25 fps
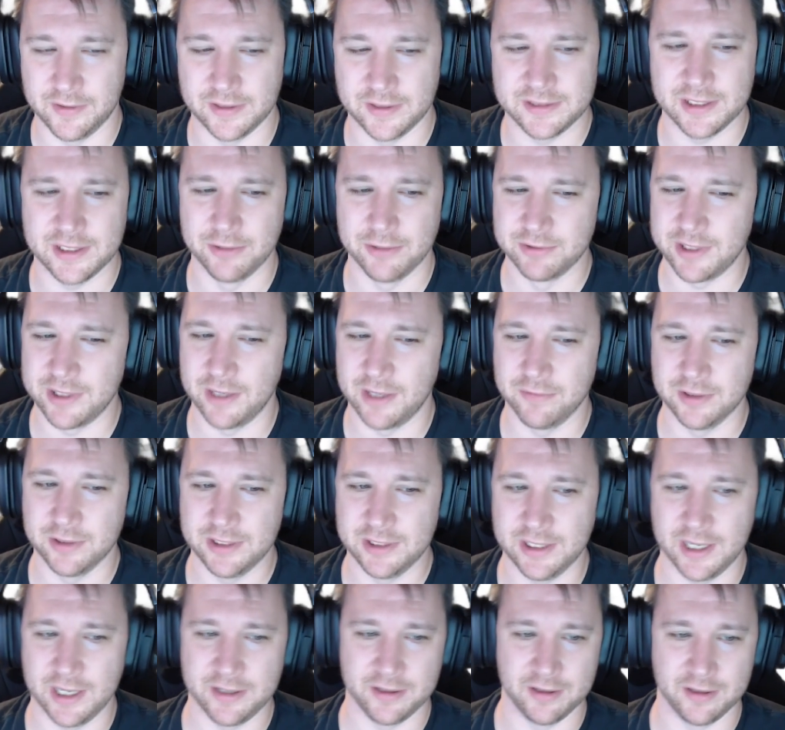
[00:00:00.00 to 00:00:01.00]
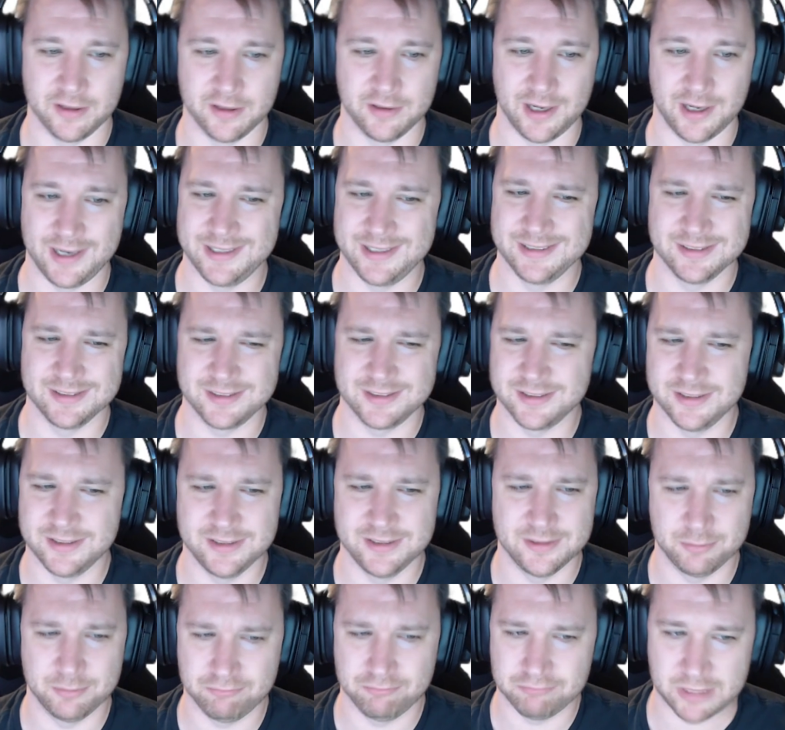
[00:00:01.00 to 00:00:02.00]
They said it was heavily edited. I didn't
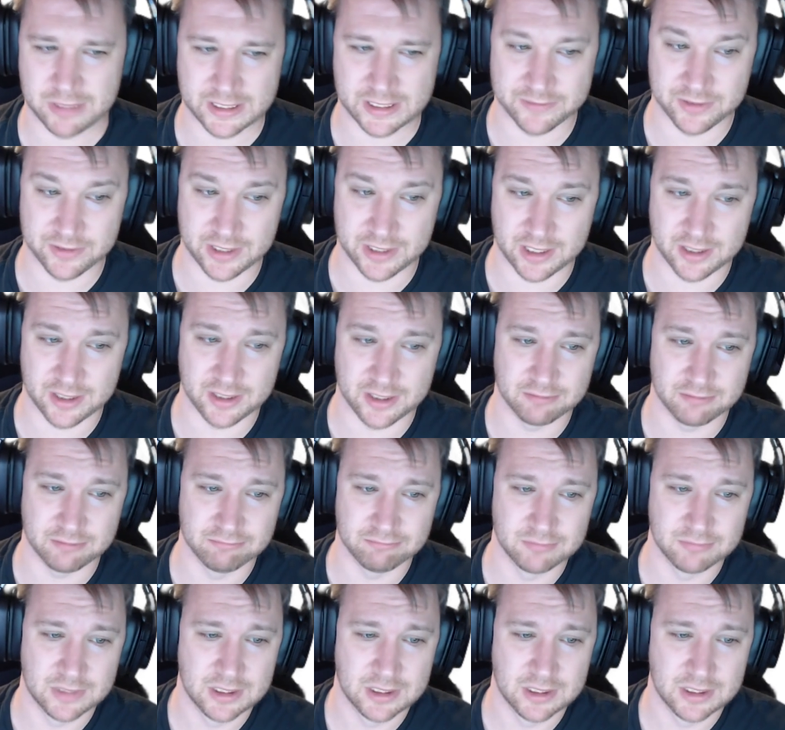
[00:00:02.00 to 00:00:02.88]
see heavy editing.